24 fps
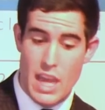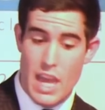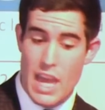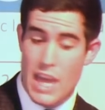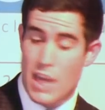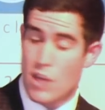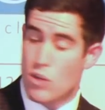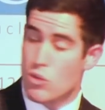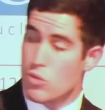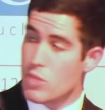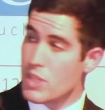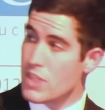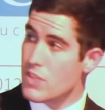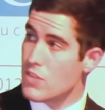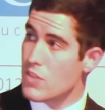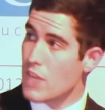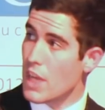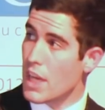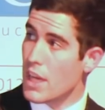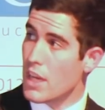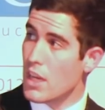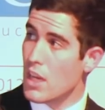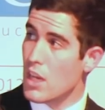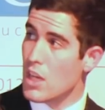
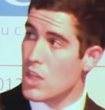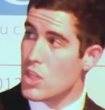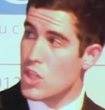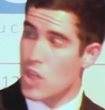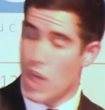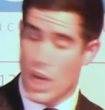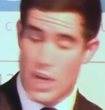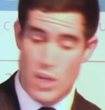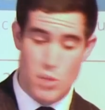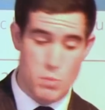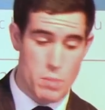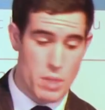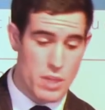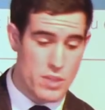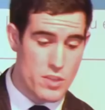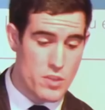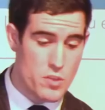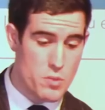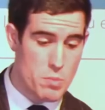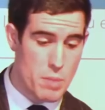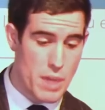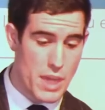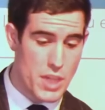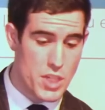increasing China's
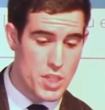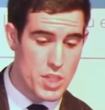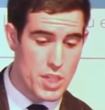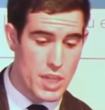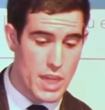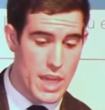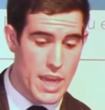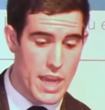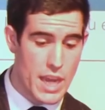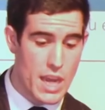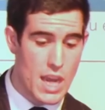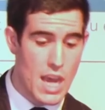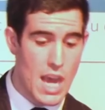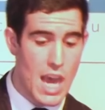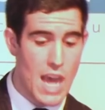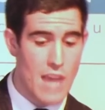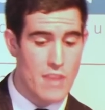participation in